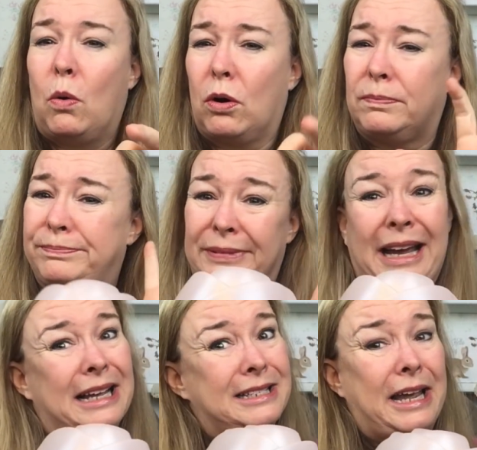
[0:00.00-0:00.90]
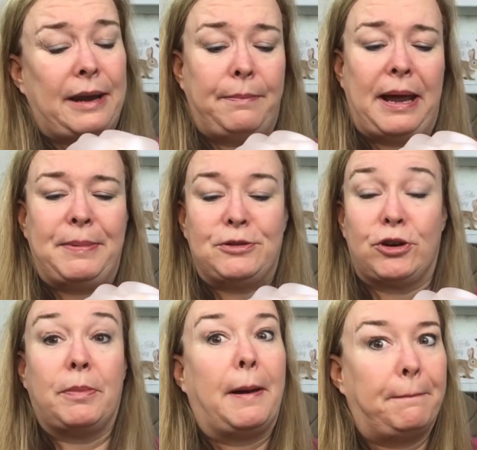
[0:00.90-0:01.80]
or, like I say, in a
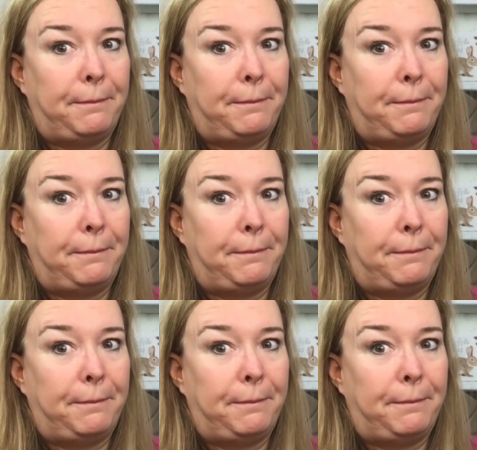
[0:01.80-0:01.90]
baby's room.